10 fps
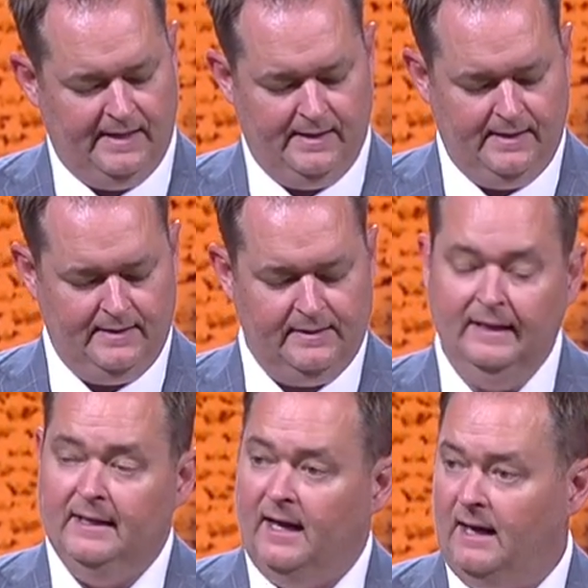And
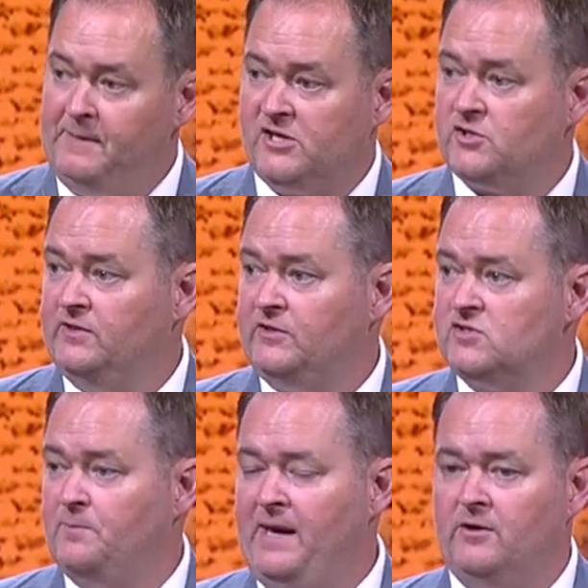I'm not sure that
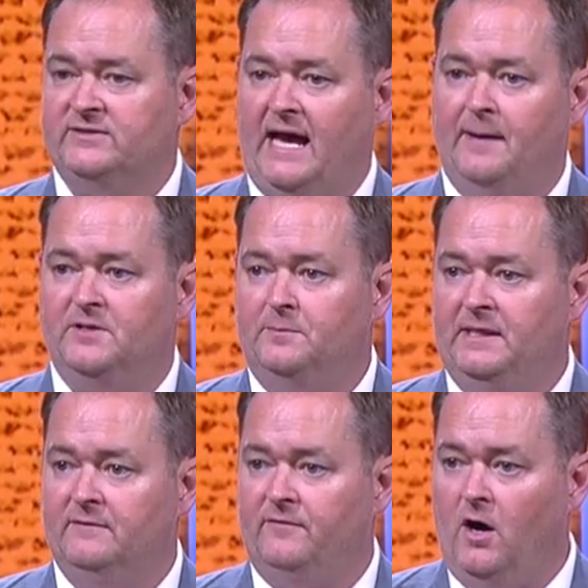there's a better time to
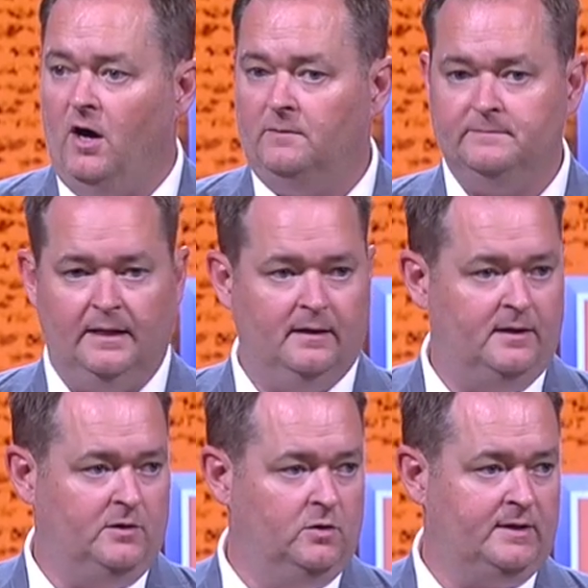be a Vol.
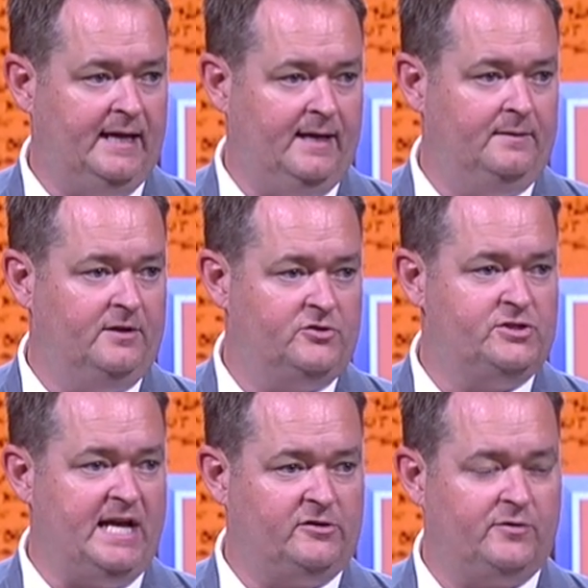You look at the
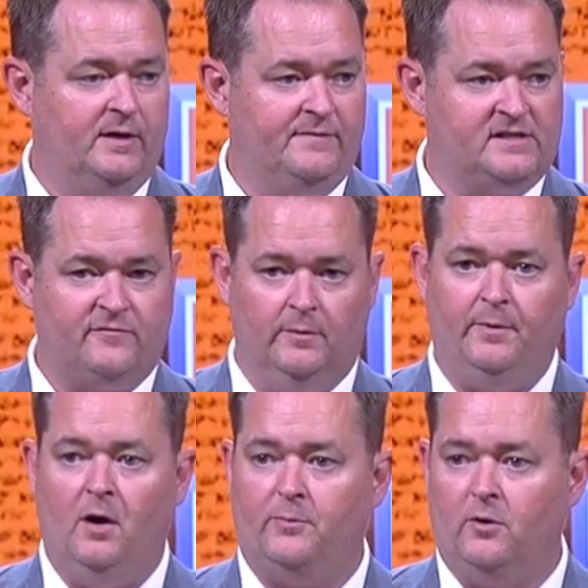trajectory of this
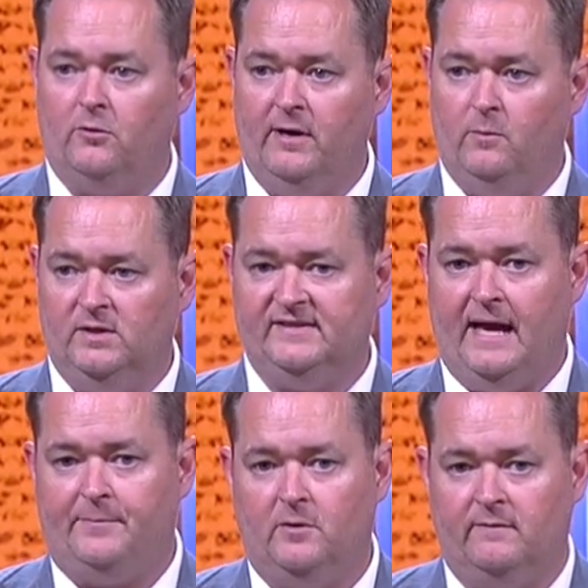football program, what's
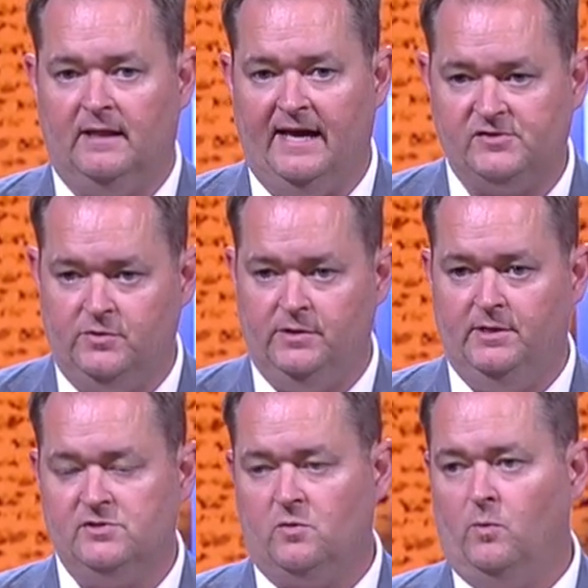happened over the last 2
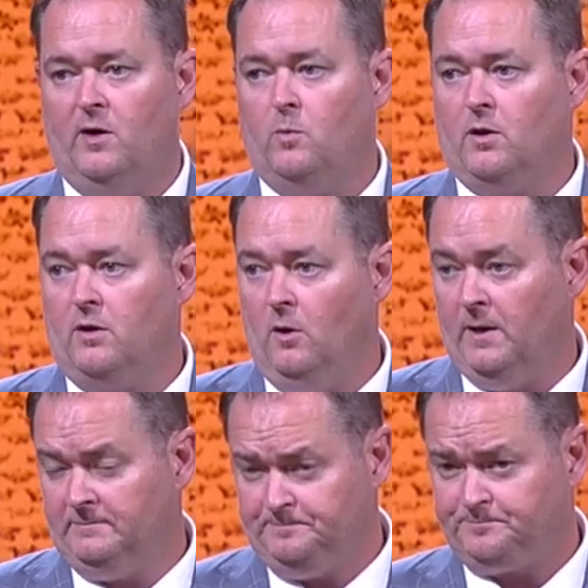years and where we're going.